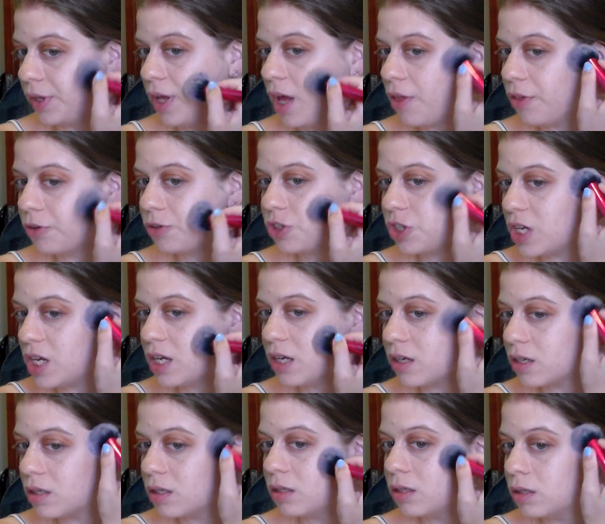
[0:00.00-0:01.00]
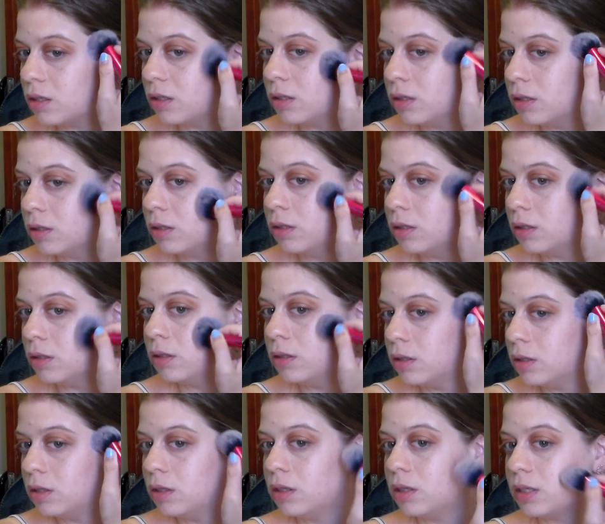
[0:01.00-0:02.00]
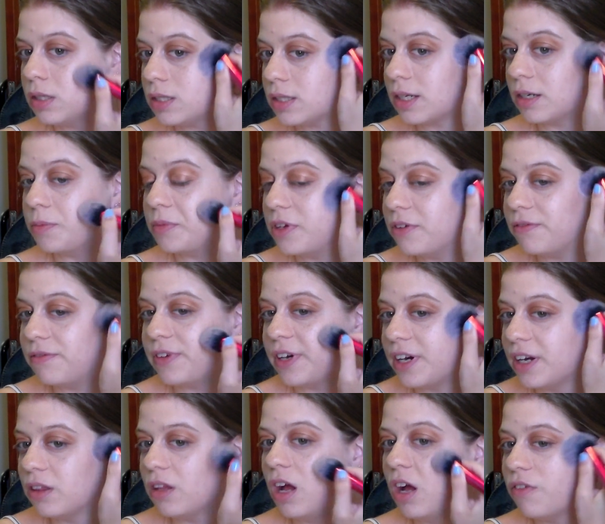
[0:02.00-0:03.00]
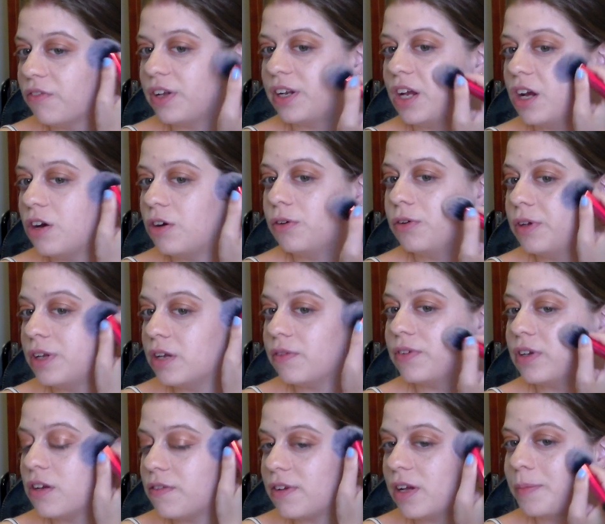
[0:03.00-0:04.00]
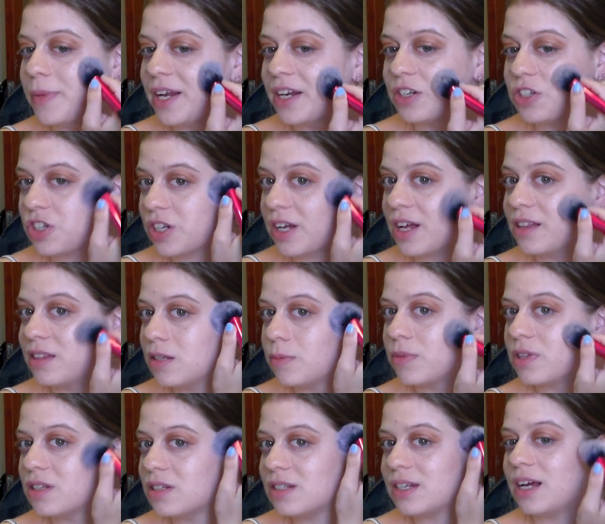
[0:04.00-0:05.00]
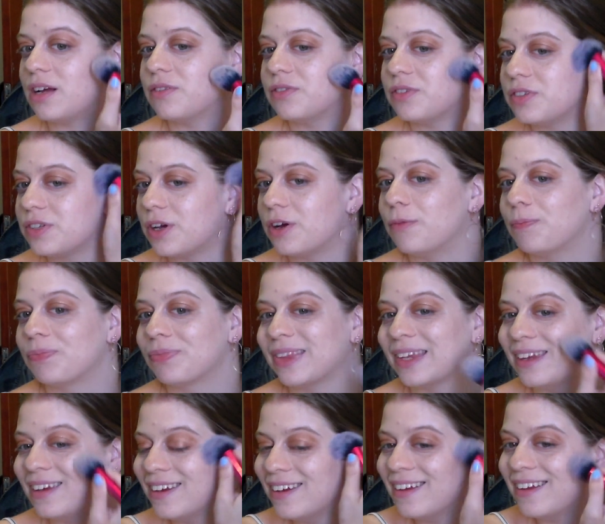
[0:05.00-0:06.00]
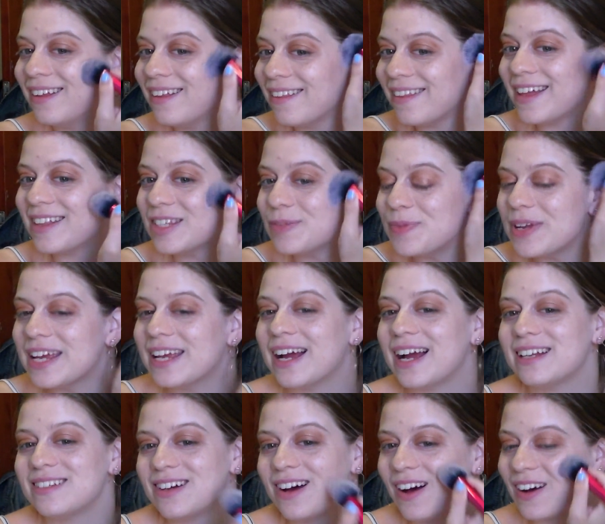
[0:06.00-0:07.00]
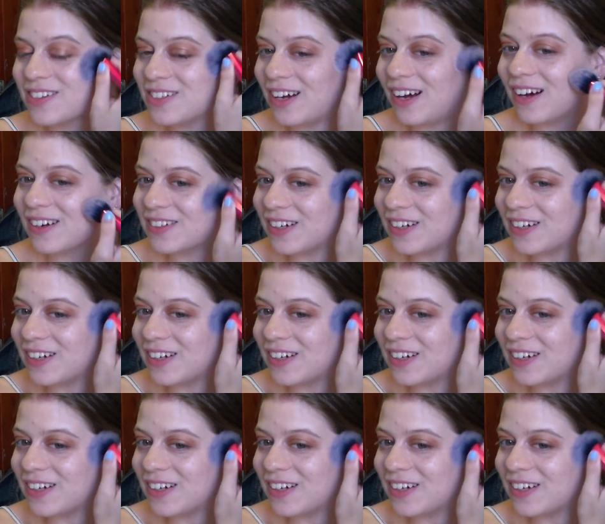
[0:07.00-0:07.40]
The other cheek. This is going to be a very long video, even if I managed to cut some of this down. So that's me. I talk.